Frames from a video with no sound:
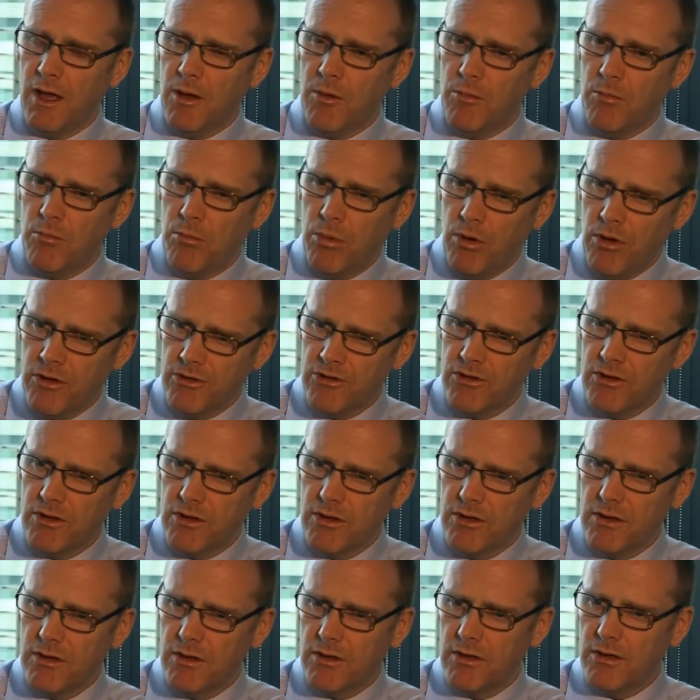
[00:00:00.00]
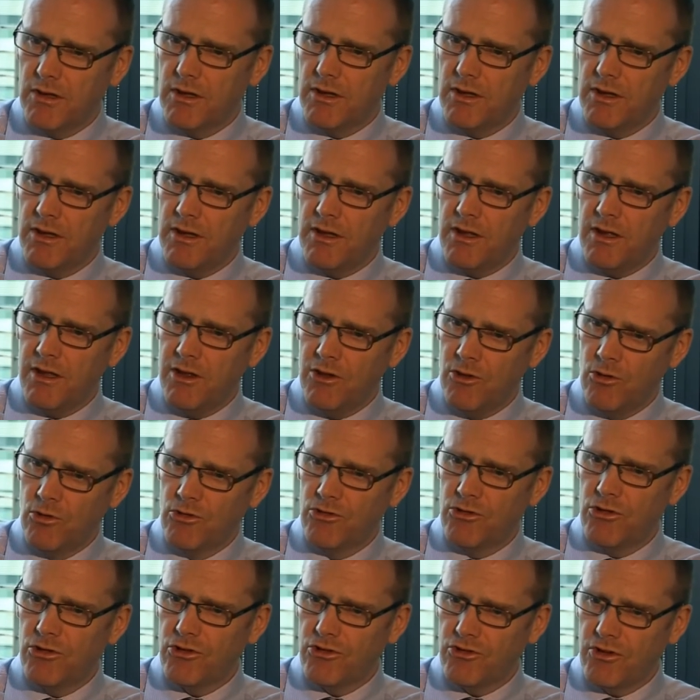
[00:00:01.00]
But he
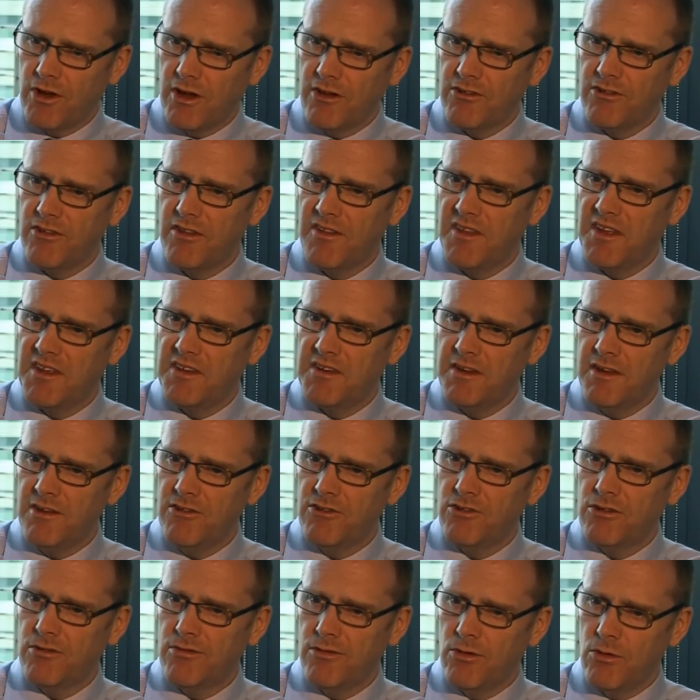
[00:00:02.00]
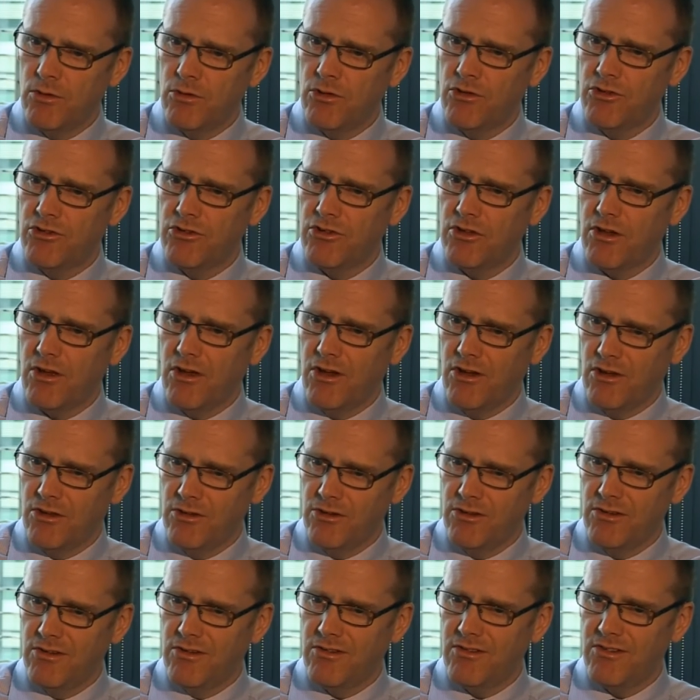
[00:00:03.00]
also stressed that that needs to focus
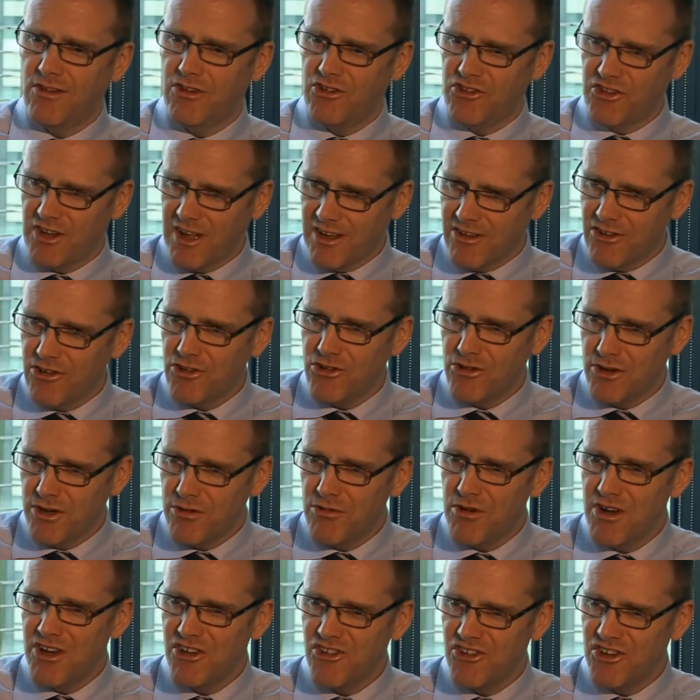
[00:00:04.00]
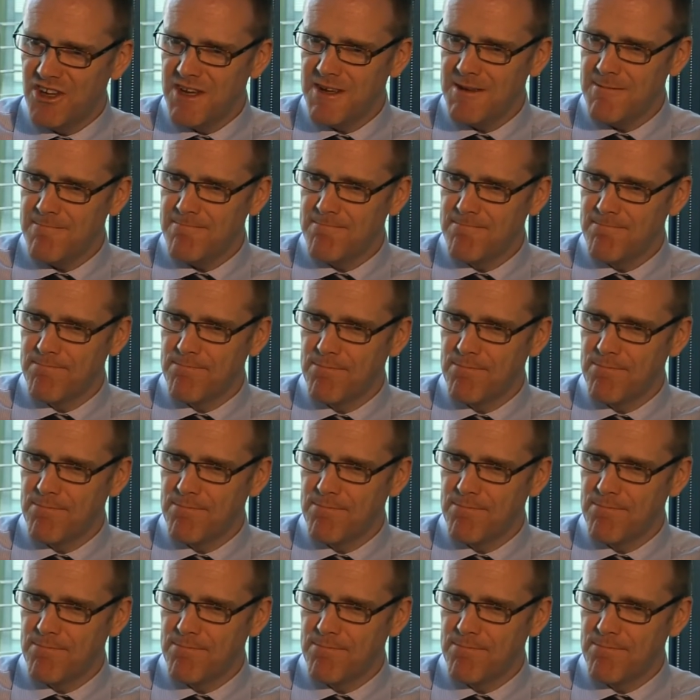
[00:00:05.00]
on the statutory regime.